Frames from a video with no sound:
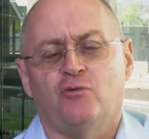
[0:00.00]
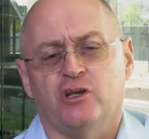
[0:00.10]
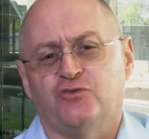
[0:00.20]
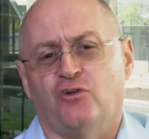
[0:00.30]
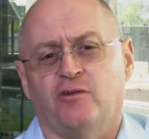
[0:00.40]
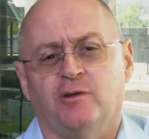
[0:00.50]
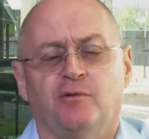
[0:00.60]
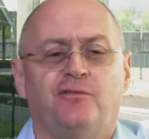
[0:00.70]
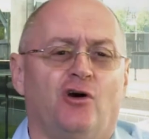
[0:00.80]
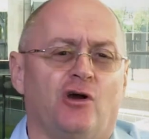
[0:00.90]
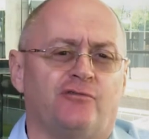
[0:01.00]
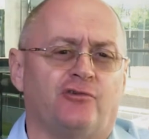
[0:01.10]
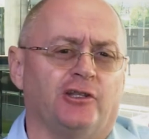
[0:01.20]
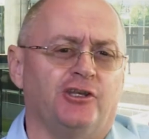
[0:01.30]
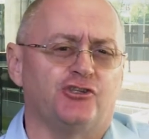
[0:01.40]
Race five, number five,
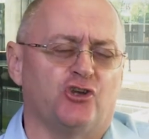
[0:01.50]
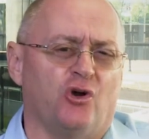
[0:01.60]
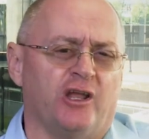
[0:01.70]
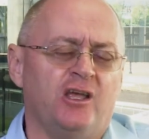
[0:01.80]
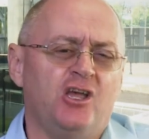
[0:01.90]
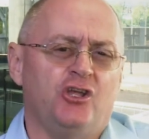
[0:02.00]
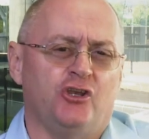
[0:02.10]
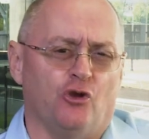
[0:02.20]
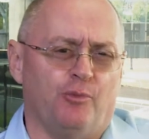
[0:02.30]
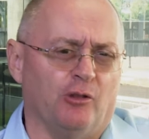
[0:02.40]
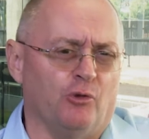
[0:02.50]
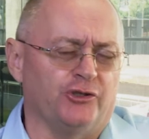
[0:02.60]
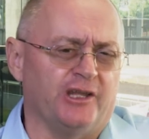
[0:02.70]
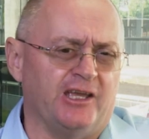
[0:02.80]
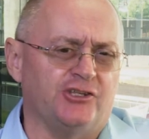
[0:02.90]
Frilly Design. No
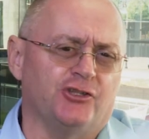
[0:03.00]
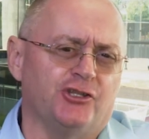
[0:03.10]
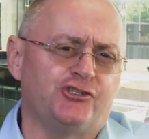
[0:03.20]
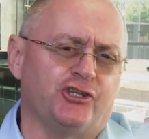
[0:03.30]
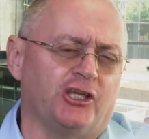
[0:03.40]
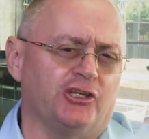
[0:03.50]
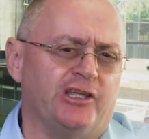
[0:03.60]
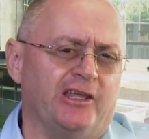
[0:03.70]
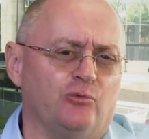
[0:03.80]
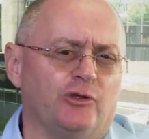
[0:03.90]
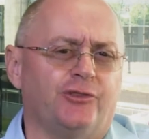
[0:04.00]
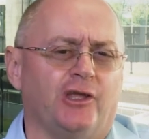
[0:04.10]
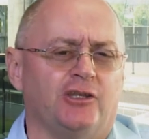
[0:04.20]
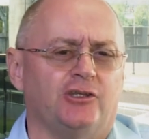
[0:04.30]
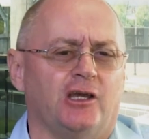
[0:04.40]
Belmont days in this to contend with,
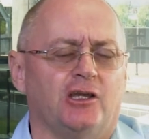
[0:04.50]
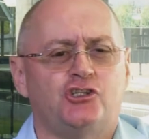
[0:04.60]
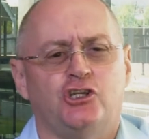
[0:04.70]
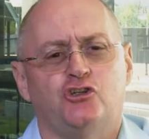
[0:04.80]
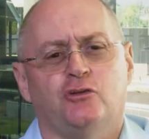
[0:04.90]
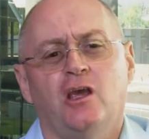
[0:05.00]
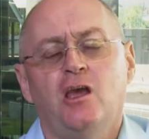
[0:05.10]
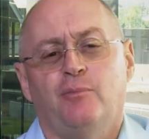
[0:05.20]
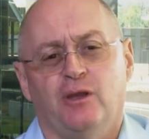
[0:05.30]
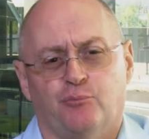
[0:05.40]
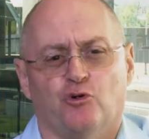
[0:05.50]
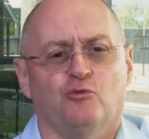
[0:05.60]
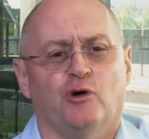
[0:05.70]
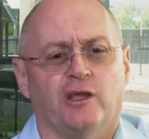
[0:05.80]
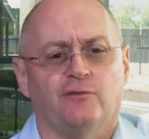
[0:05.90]
and uh, she should be
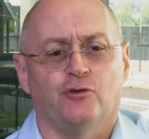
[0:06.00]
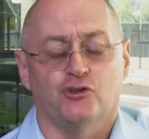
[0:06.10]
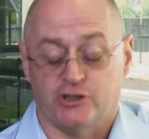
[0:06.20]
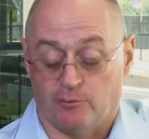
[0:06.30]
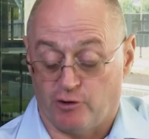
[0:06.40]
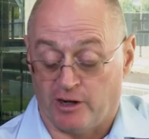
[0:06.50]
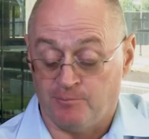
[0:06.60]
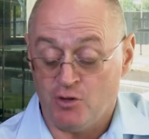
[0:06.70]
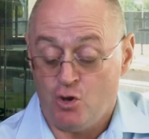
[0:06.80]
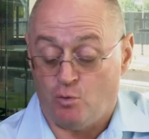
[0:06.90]
improved by that first up run.